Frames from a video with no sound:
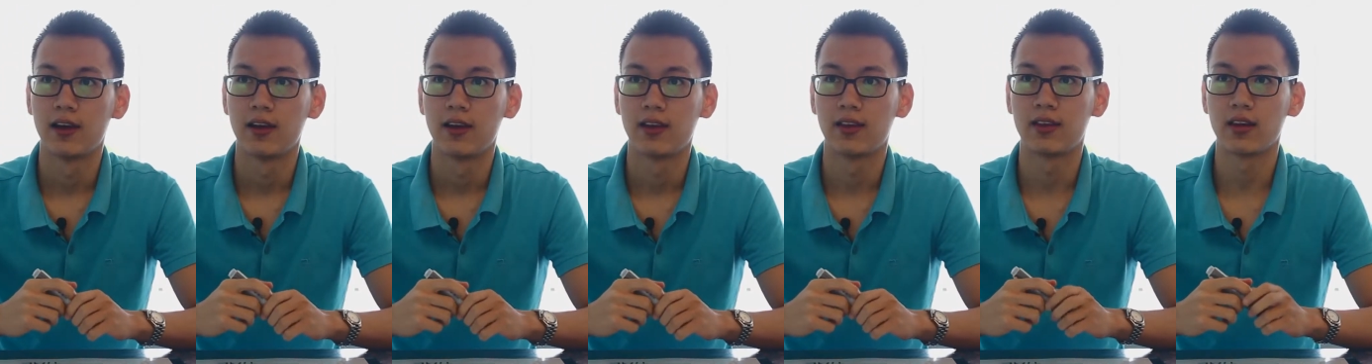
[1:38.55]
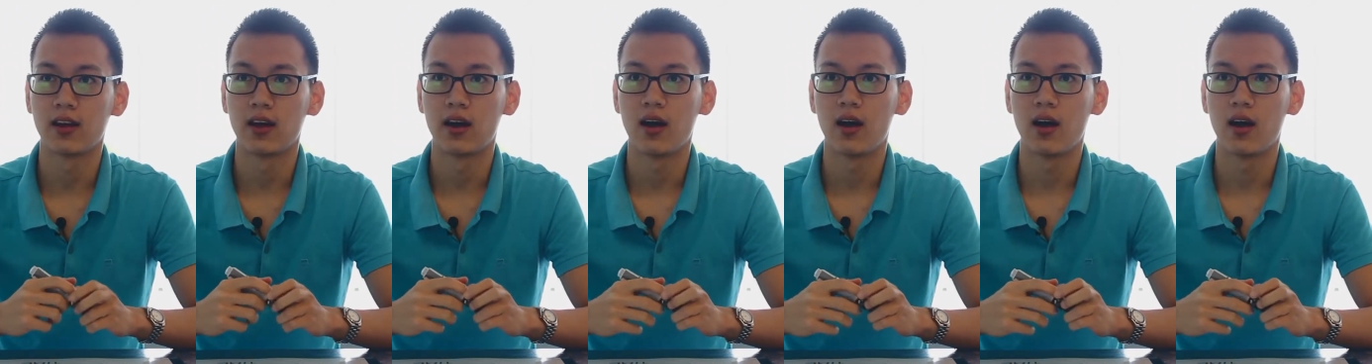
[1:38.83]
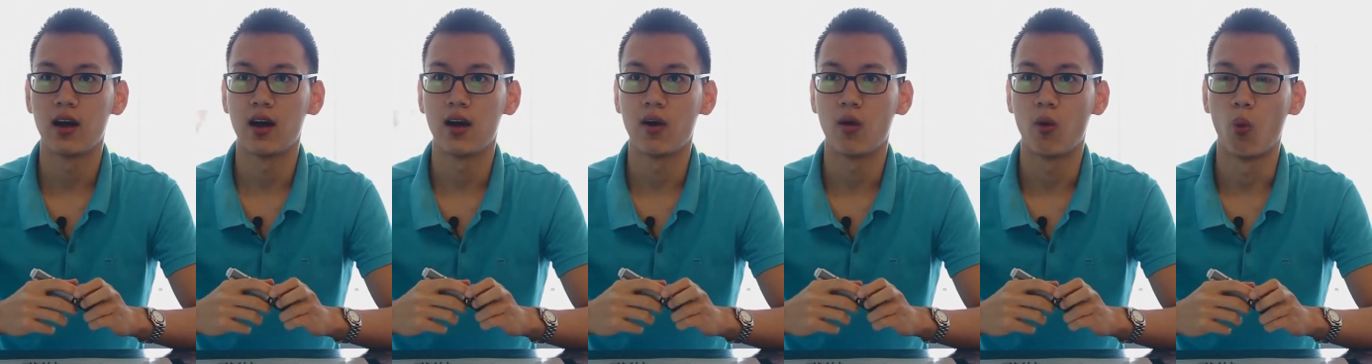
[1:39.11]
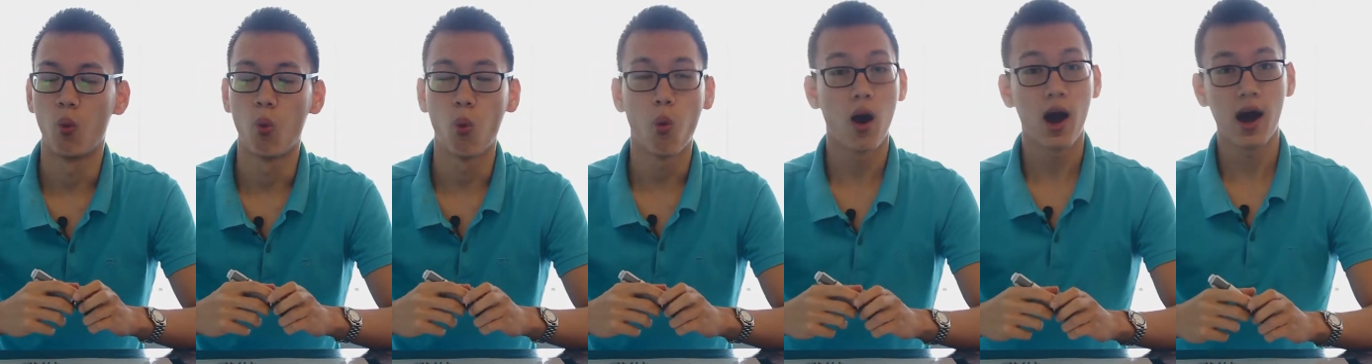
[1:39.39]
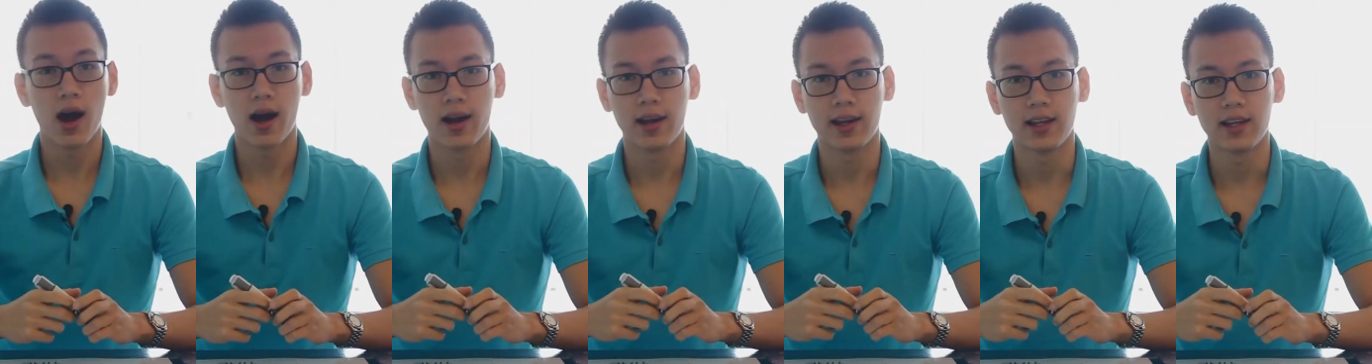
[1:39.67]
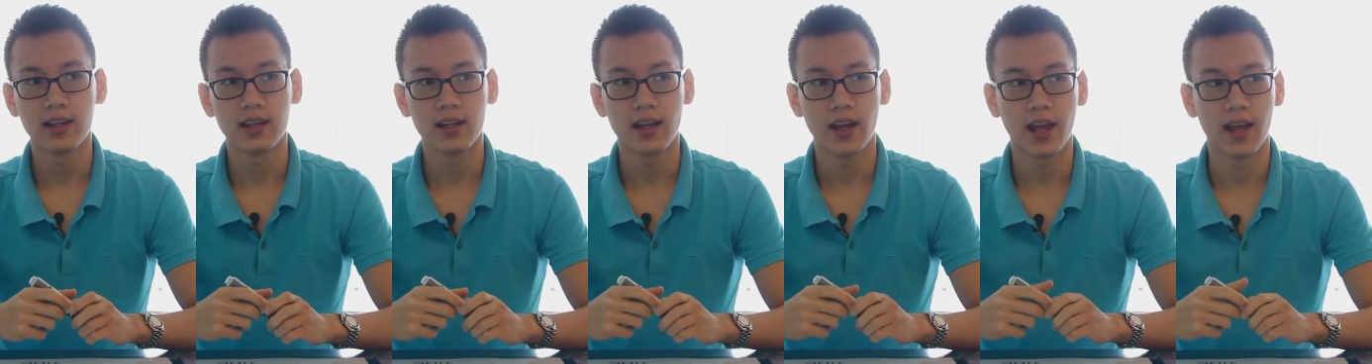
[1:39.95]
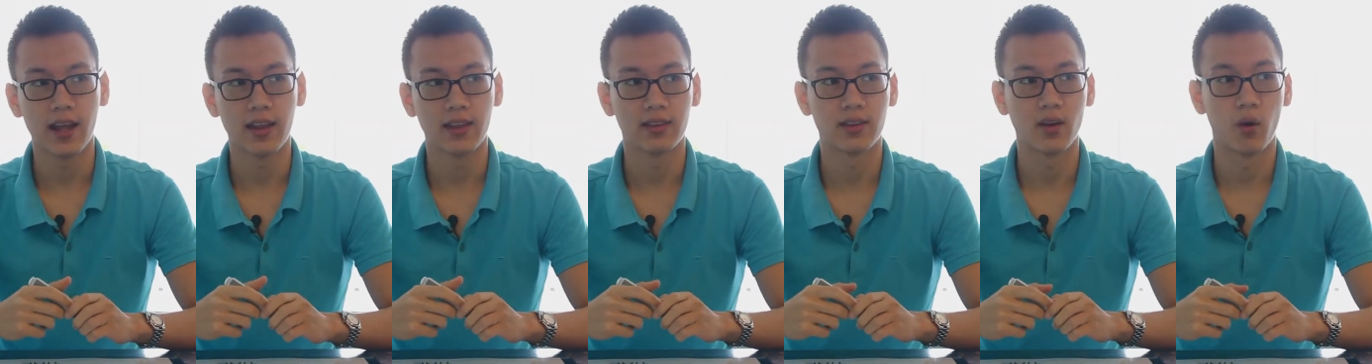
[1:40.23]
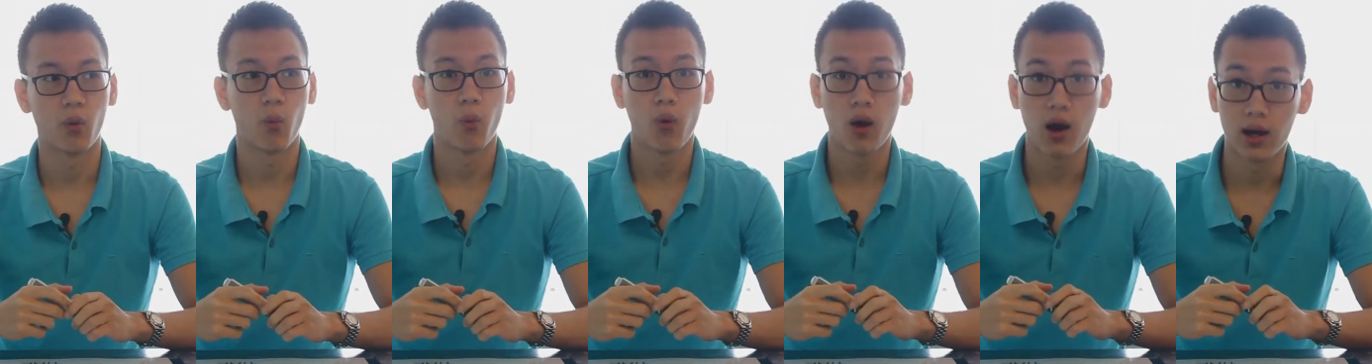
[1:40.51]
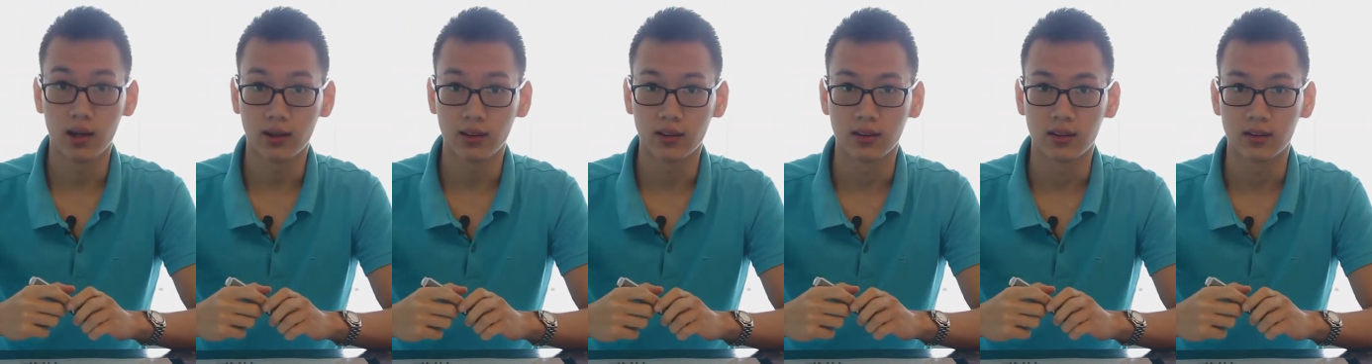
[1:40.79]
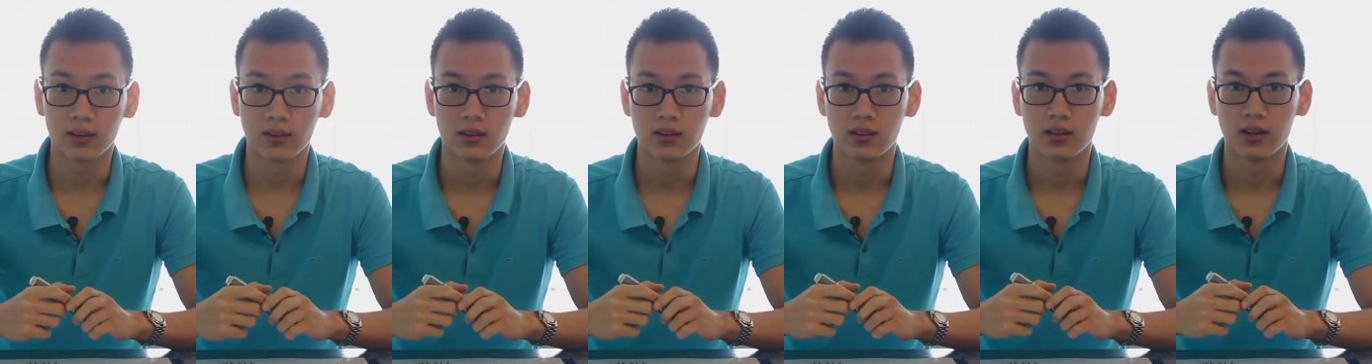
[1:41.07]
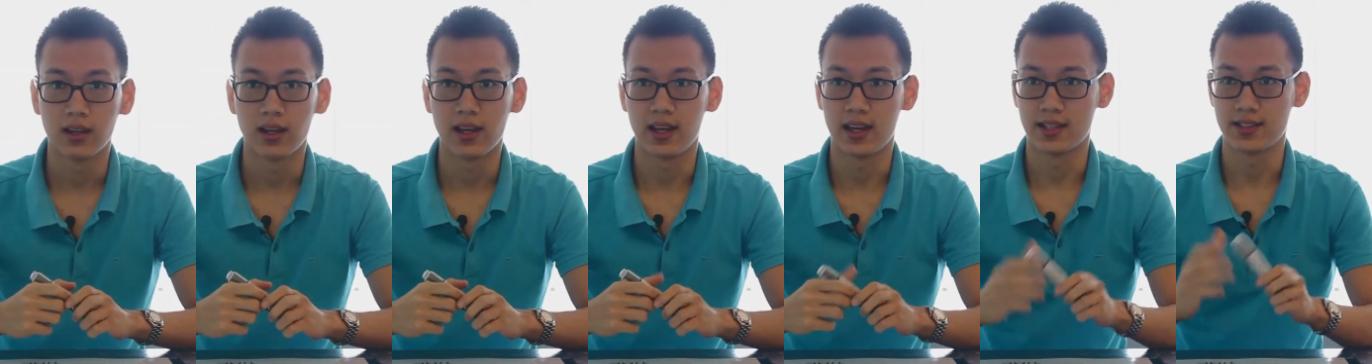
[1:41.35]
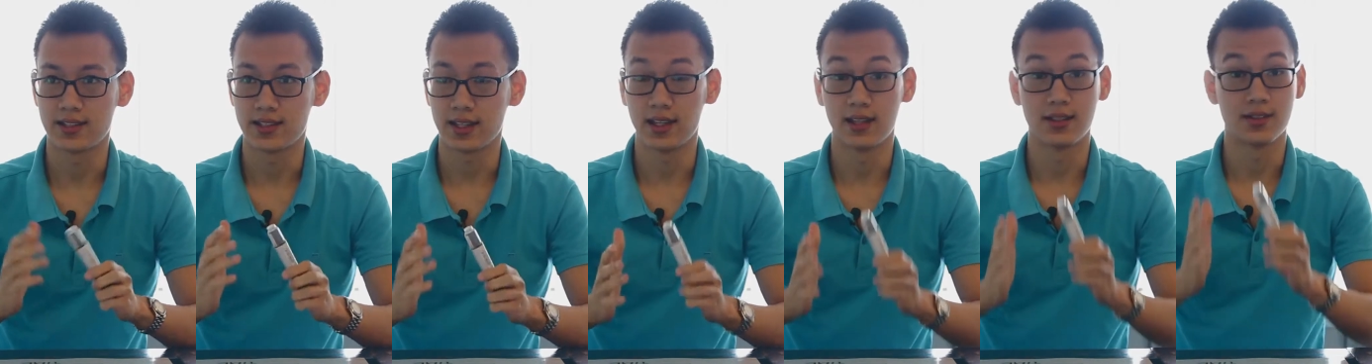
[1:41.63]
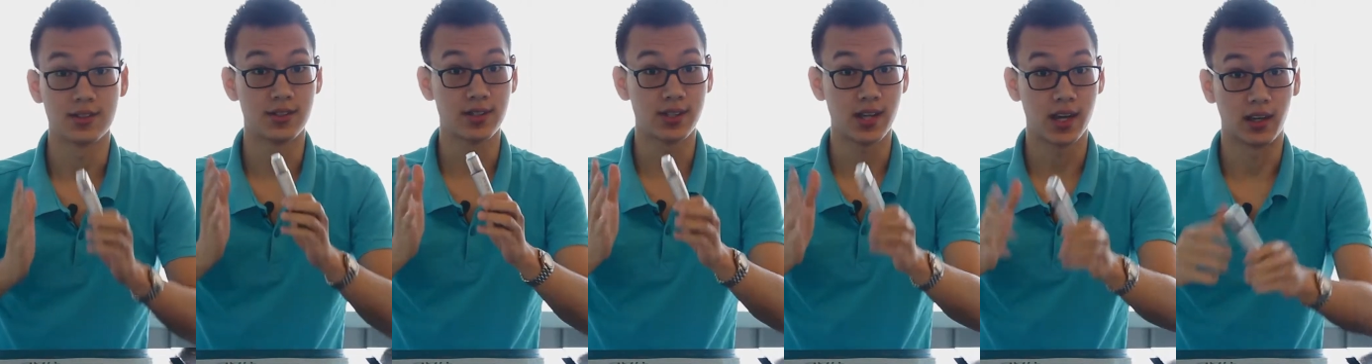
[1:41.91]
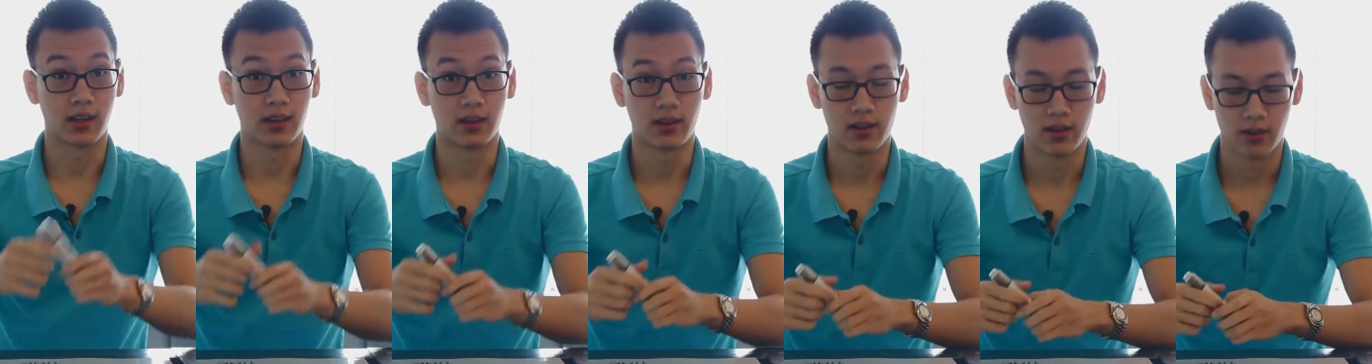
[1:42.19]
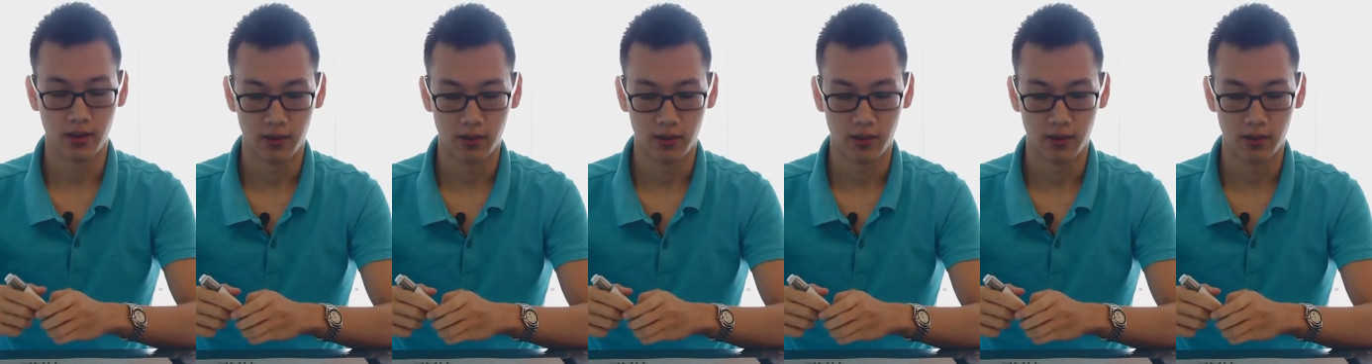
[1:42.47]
the why and the what is in sync.